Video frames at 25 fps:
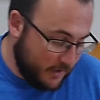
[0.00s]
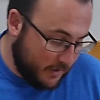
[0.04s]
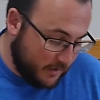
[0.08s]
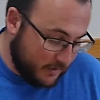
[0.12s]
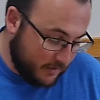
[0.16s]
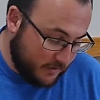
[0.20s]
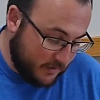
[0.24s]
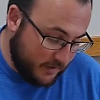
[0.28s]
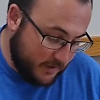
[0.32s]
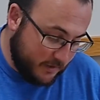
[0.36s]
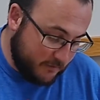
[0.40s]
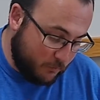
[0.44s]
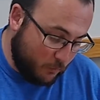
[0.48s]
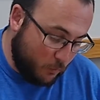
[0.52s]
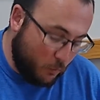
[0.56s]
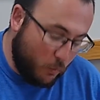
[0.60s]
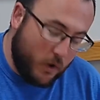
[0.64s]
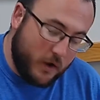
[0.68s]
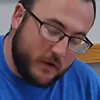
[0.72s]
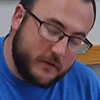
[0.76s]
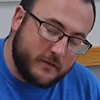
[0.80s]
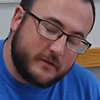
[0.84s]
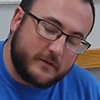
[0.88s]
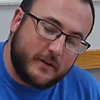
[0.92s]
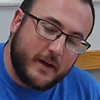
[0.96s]
leave
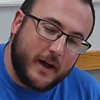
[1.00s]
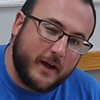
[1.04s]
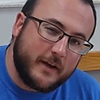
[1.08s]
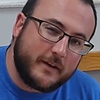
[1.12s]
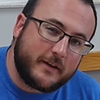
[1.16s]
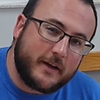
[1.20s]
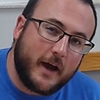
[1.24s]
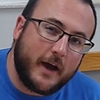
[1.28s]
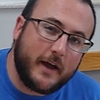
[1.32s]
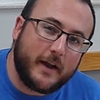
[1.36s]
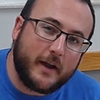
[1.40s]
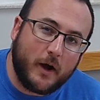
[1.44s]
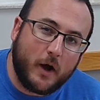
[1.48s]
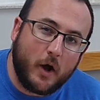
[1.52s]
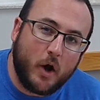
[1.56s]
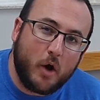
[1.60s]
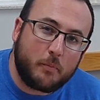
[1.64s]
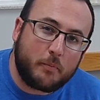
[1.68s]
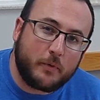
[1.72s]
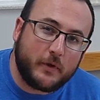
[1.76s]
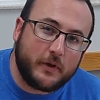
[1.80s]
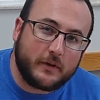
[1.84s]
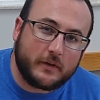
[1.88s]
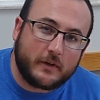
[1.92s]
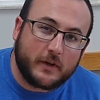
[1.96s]
one side kind of
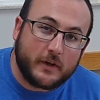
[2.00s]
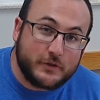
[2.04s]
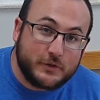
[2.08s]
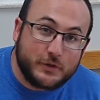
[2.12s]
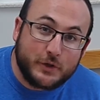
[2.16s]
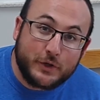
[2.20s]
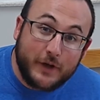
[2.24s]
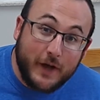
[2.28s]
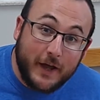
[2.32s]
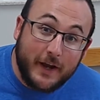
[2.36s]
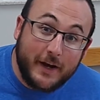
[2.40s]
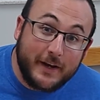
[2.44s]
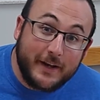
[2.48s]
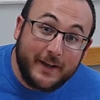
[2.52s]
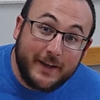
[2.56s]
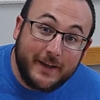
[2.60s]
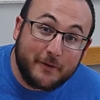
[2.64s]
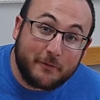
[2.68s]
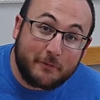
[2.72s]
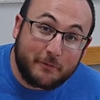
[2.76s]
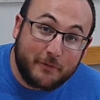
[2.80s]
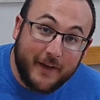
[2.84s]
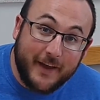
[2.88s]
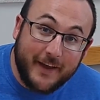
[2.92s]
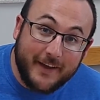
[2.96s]
open because you're going to need a
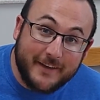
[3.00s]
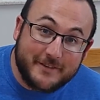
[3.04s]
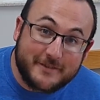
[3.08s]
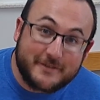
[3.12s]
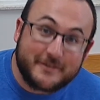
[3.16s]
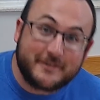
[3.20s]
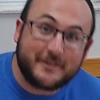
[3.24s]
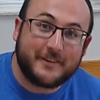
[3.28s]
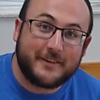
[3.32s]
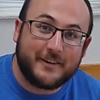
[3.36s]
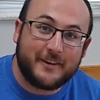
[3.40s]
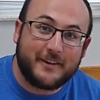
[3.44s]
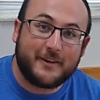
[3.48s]
face.